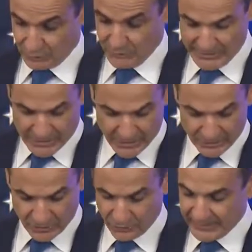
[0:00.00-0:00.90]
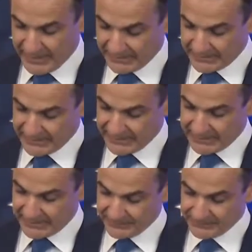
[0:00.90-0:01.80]
We are
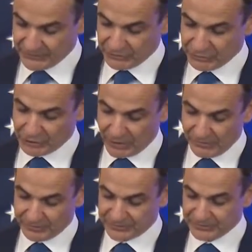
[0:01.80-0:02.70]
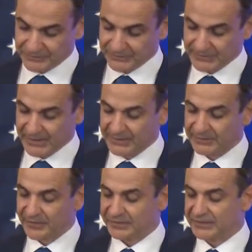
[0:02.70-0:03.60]
creating jobs and
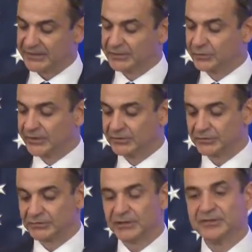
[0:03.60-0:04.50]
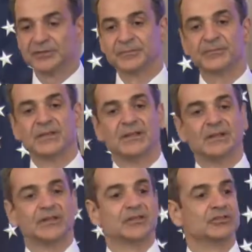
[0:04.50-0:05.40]
investing in new industries
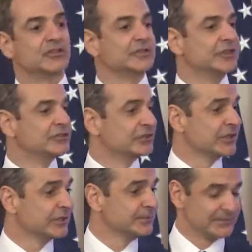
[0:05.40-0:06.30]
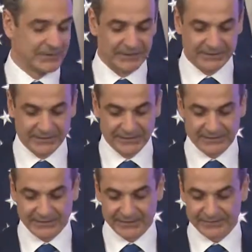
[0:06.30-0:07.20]
such as digital and clean
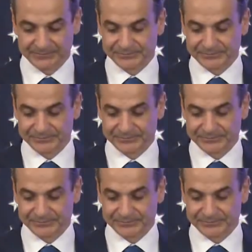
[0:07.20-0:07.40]
tech.